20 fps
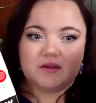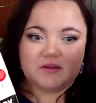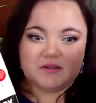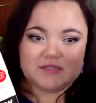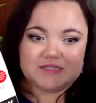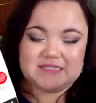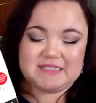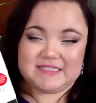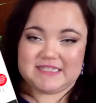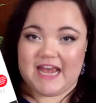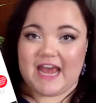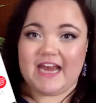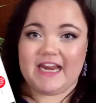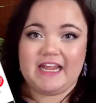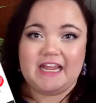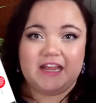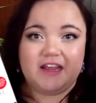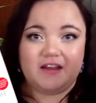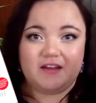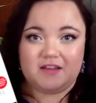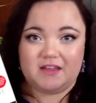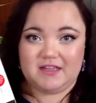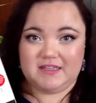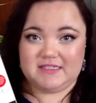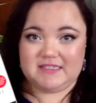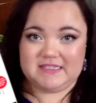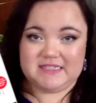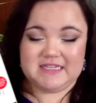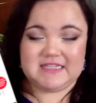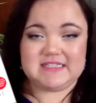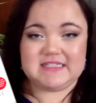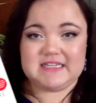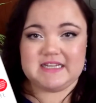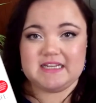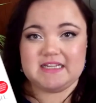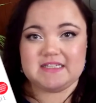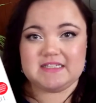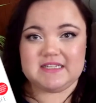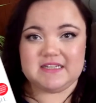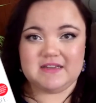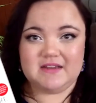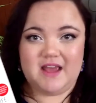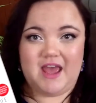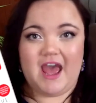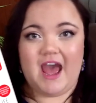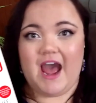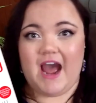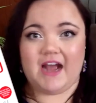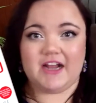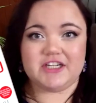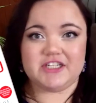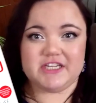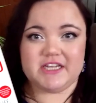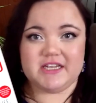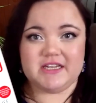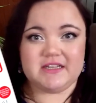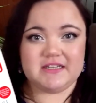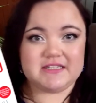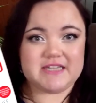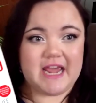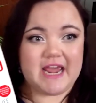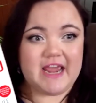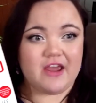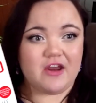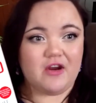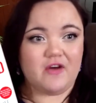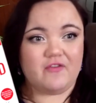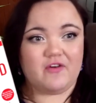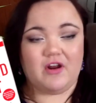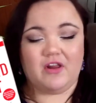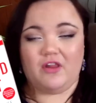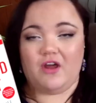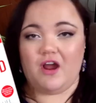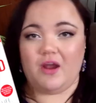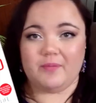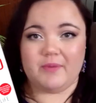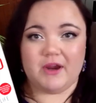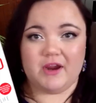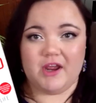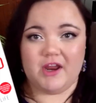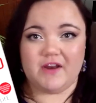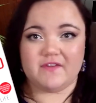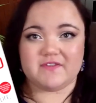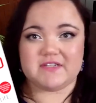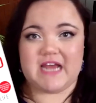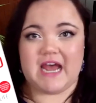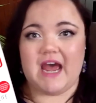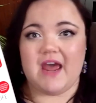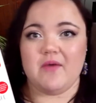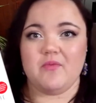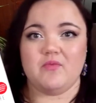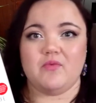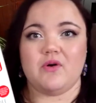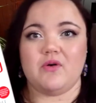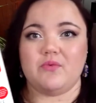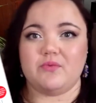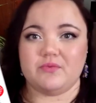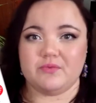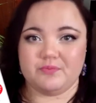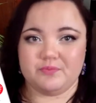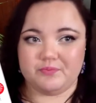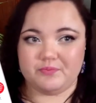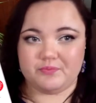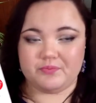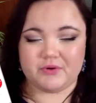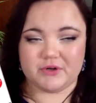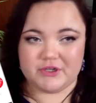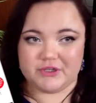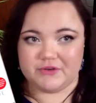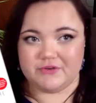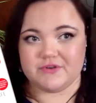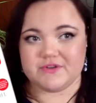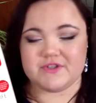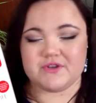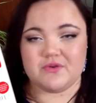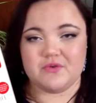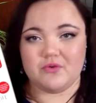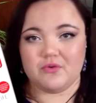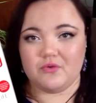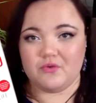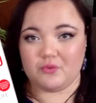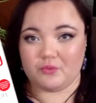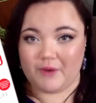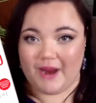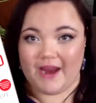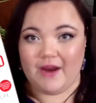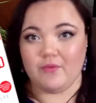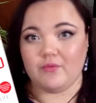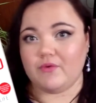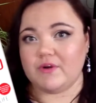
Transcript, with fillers: steady, consistent action taken over a long period of time will produce great